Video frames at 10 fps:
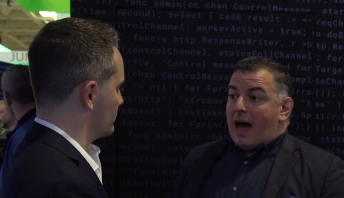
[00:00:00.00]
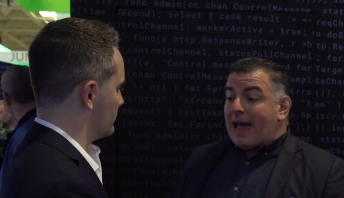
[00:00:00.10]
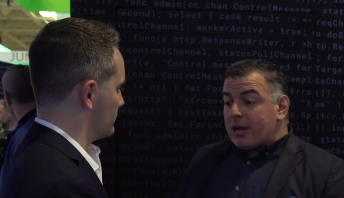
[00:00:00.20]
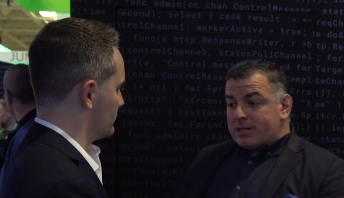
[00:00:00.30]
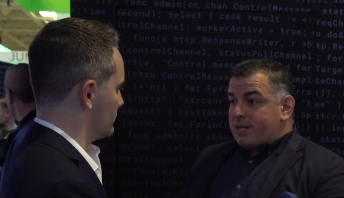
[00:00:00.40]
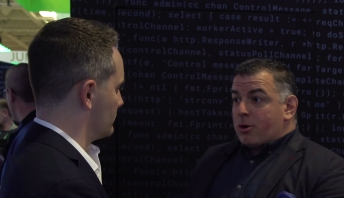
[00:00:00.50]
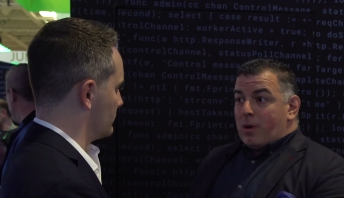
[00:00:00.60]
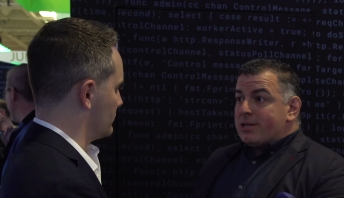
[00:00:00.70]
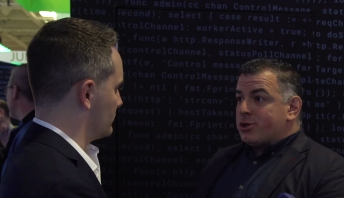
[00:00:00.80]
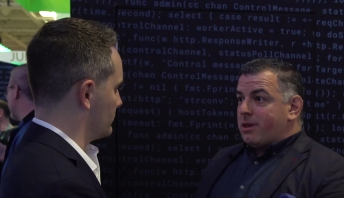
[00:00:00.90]
Speaker 1: I could
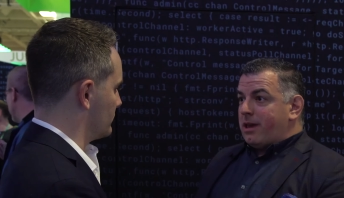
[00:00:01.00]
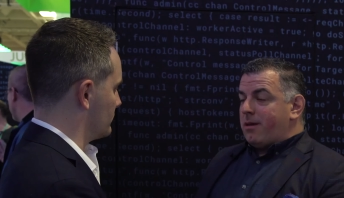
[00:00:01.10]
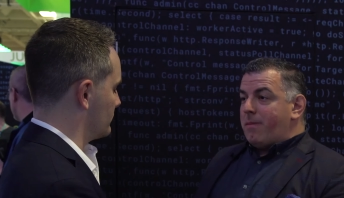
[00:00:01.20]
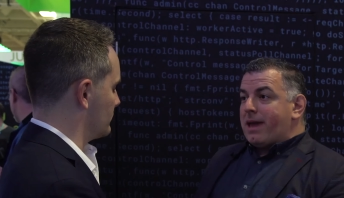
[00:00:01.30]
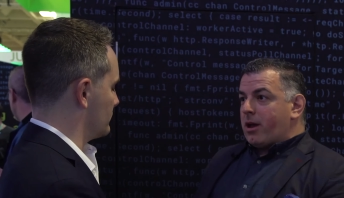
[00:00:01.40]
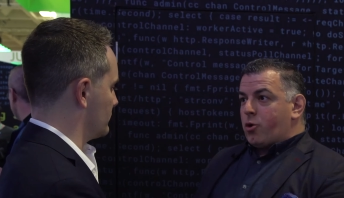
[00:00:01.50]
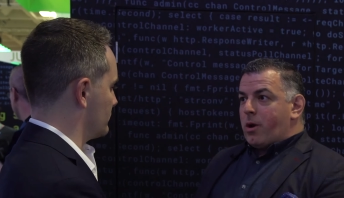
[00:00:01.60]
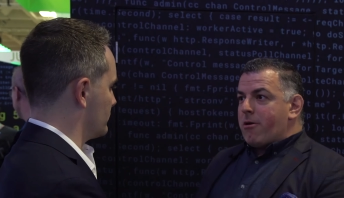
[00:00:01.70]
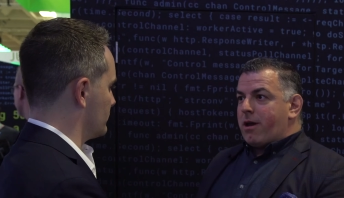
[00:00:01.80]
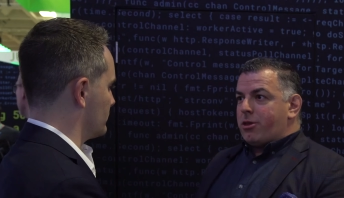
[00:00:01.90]
sequentially make a
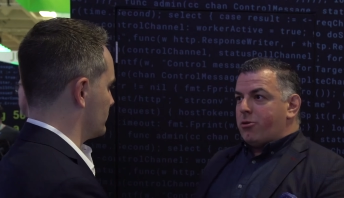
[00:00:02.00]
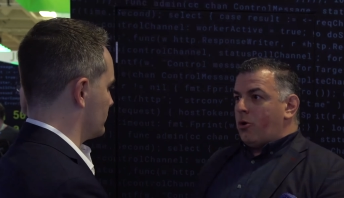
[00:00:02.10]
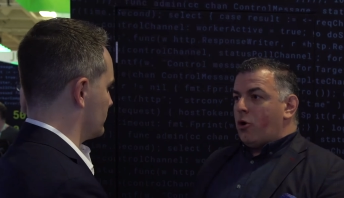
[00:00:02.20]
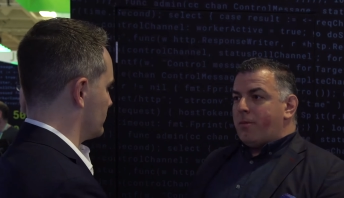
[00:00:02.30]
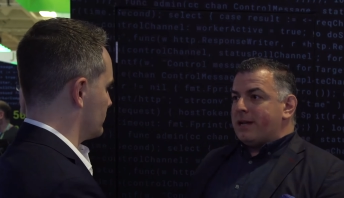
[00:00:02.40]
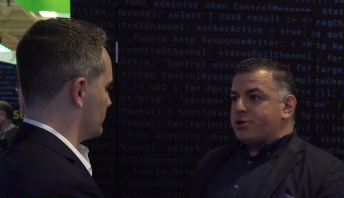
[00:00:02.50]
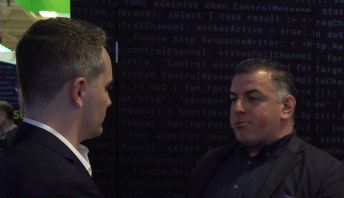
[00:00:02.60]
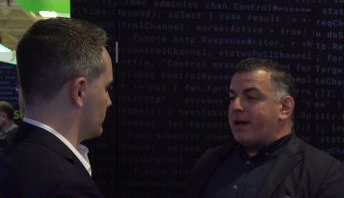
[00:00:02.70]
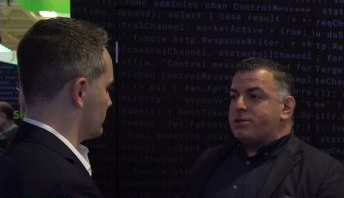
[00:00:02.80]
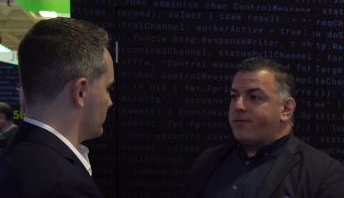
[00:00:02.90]
query through a whole bunch
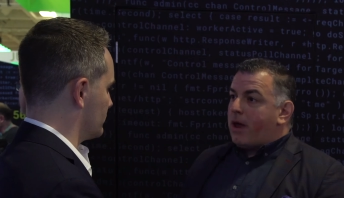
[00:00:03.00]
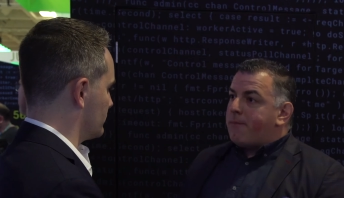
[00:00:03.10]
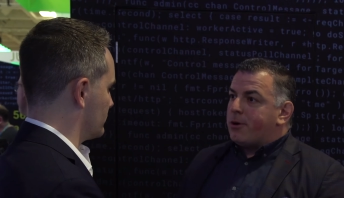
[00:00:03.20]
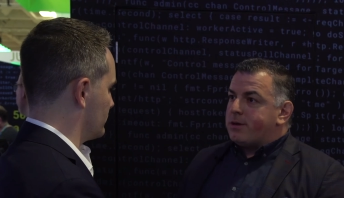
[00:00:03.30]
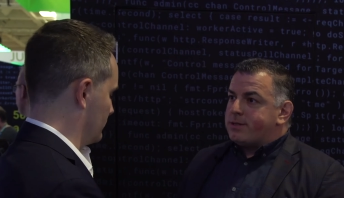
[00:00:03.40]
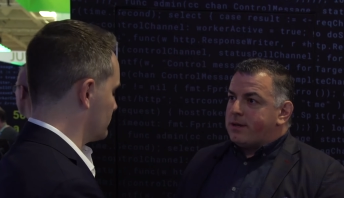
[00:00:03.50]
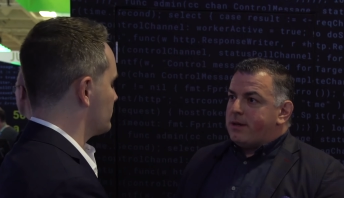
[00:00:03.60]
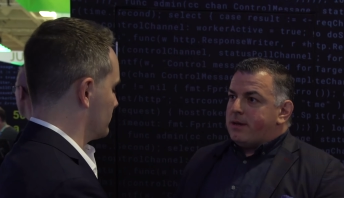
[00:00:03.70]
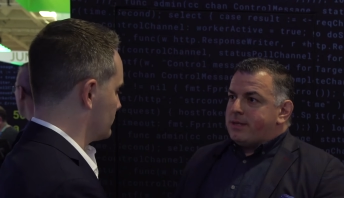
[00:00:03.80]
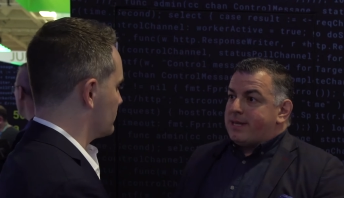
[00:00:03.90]
of range of numbers
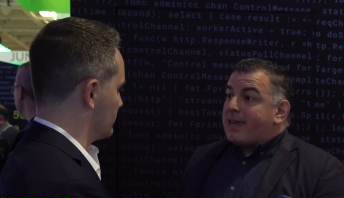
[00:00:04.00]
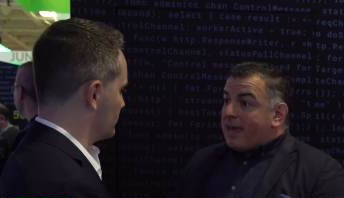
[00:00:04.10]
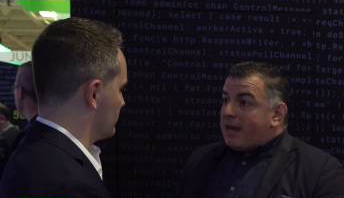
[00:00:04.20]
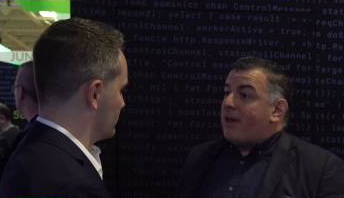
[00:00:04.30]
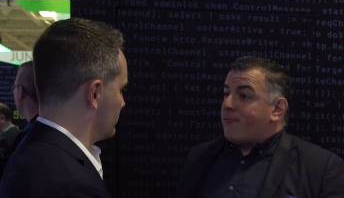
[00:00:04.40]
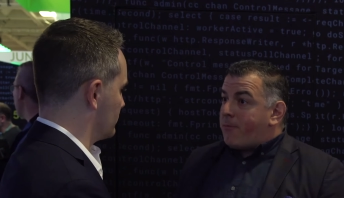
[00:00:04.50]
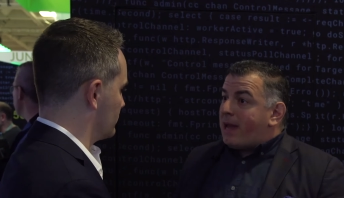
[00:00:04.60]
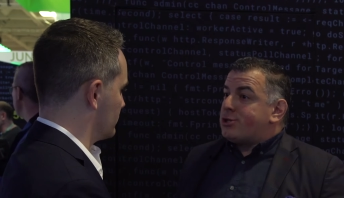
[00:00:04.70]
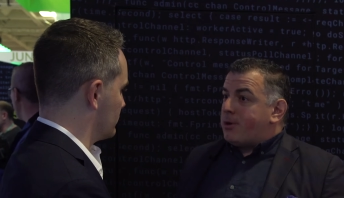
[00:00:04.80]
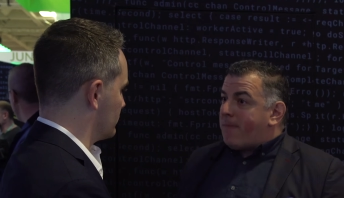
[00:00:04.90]
to get
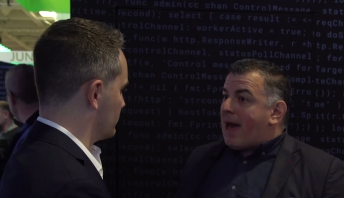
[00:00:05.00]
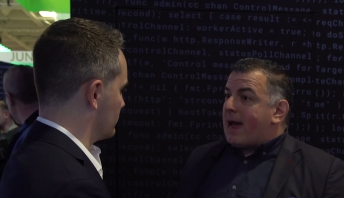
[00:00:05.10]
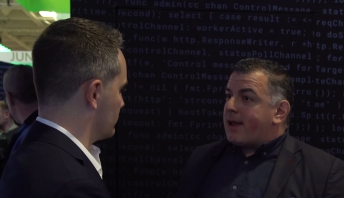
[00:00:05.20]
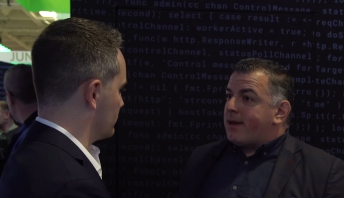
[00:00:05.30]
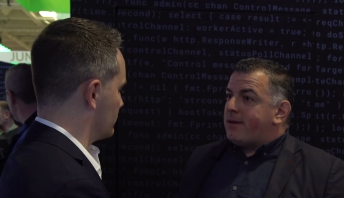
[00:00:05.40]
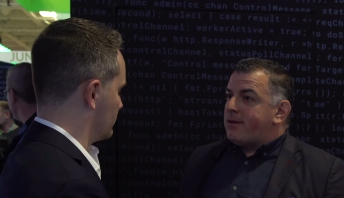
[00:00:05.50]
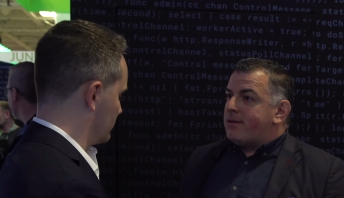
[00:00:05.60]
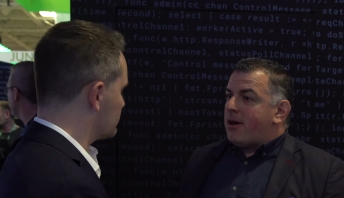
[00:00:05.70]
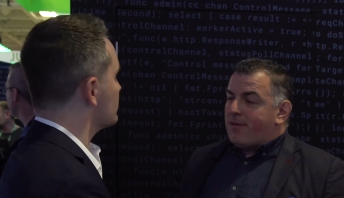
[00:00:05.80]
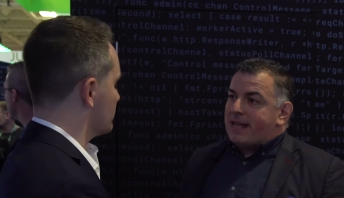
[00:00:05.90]
information back
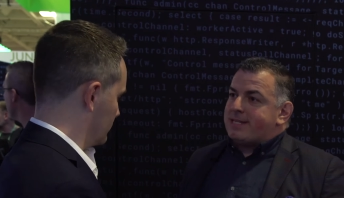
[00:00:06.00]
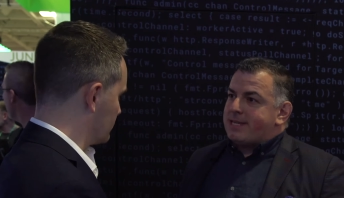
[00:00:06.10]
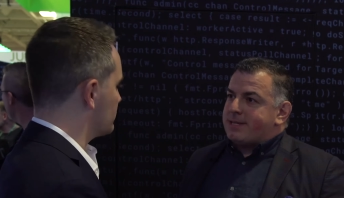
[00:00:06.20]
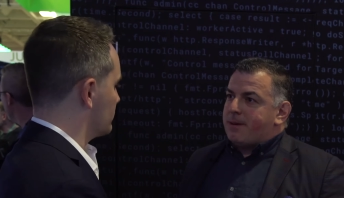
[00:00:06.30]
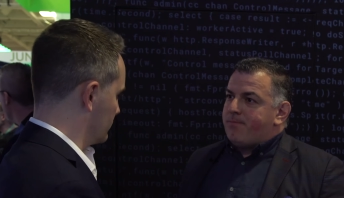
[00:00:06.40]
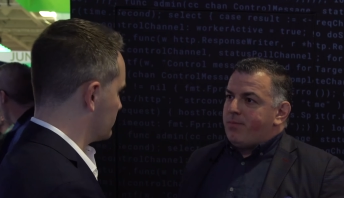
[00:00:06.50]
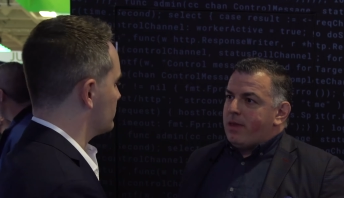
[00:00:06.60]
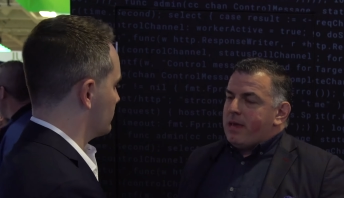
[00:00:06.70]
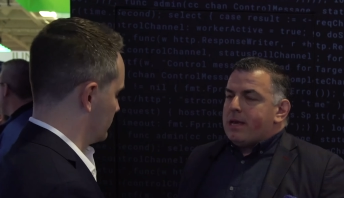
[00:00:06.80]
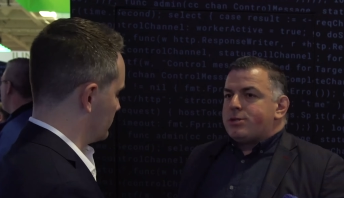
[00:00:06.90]
on that system.
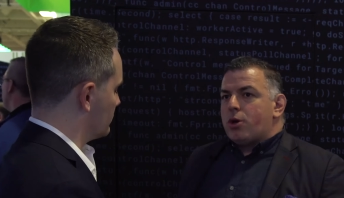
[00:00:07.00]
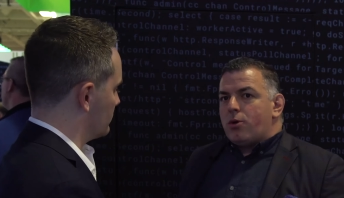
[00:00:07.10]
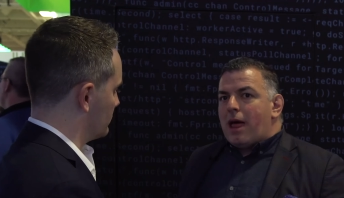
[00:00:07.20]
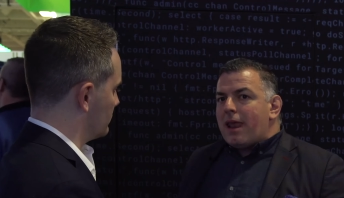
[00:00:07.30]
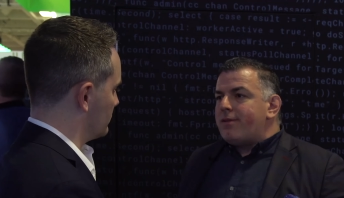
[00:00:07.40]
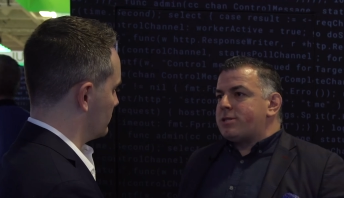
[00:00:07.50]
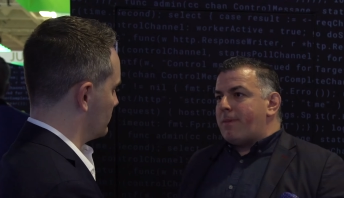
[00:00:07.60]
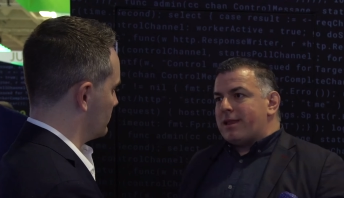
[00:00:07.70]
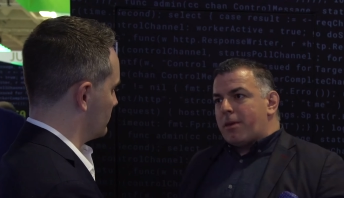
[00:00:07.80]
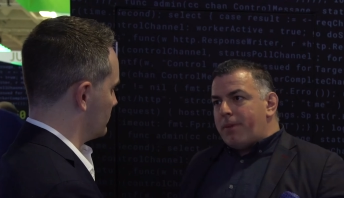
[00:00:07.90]
So a lot of
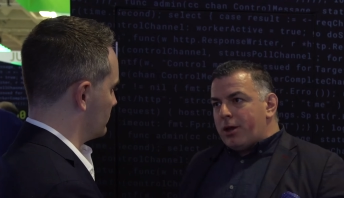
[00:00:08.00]
it's about the